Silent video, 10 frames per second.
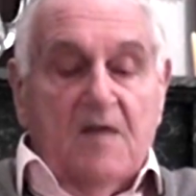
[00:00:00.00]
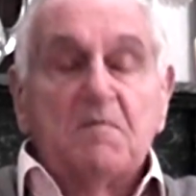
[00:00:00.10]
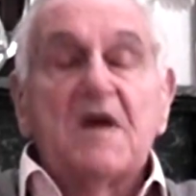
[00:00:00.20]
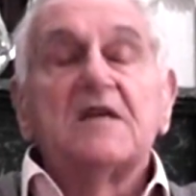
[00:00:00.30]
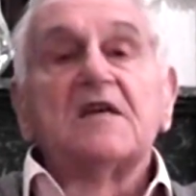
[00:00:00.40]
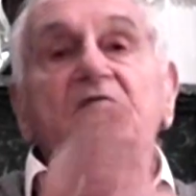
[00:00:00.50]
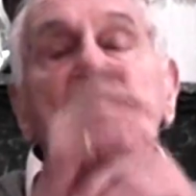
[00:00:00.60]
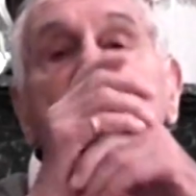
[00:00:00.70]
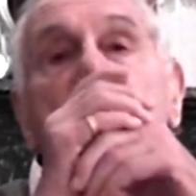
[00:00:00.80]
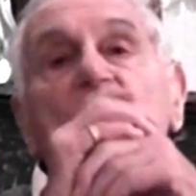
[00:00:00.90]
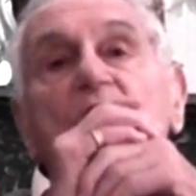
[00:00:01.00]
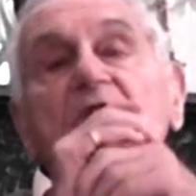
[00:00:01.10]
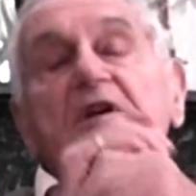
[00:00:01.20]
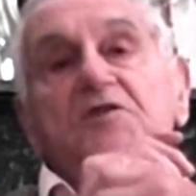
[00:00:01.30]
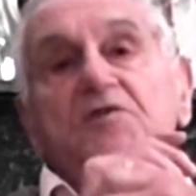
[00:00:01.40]
Many, if not all,
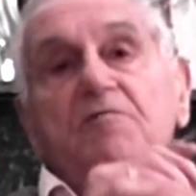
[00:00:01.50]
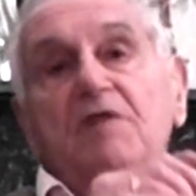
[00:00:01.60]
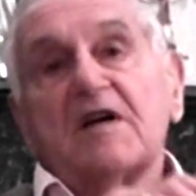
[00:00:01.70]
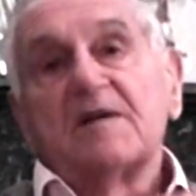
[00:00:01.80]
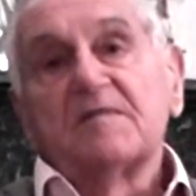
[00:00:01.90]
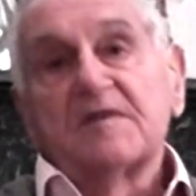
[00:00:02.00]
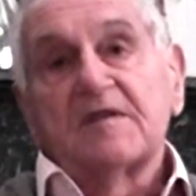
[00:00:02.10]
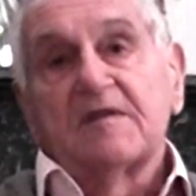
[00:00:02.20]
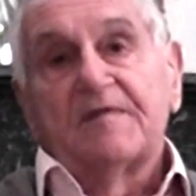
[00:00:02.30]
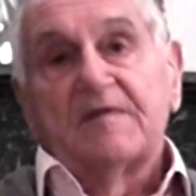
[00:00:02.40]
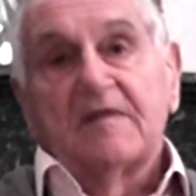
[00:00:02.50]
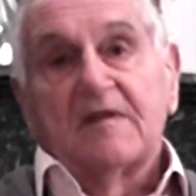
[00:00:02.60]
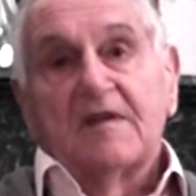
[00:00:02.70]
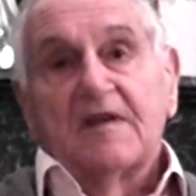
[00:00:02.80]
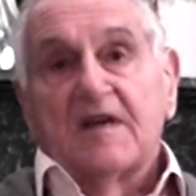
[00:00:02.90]
nursery rhymes
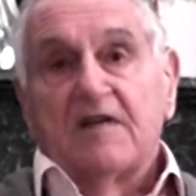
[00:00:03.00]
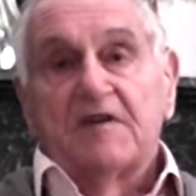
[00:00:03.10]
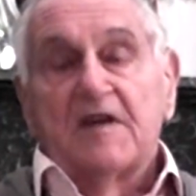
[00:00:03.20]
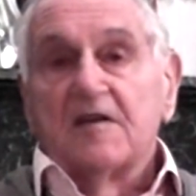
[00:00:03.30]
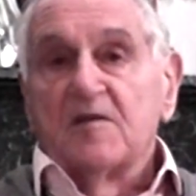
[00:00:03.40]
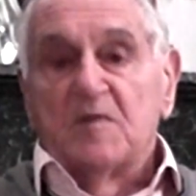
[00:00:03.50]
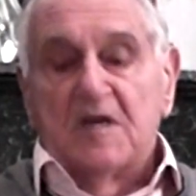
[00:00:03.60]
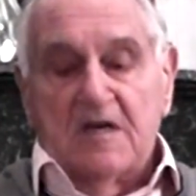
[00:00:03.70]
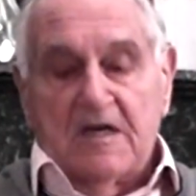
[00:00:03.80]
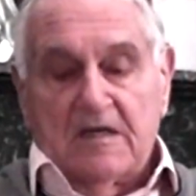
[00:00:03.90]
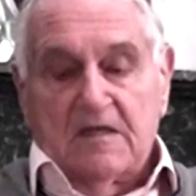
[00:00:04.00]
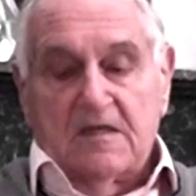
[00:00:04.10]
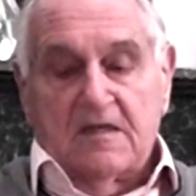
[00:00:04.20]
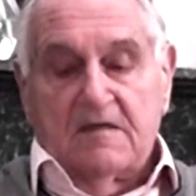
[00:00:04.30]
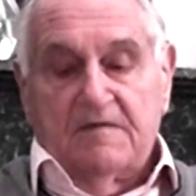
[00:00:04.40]
have inner
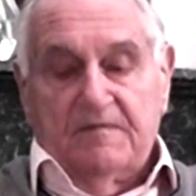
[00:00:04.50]
meanings.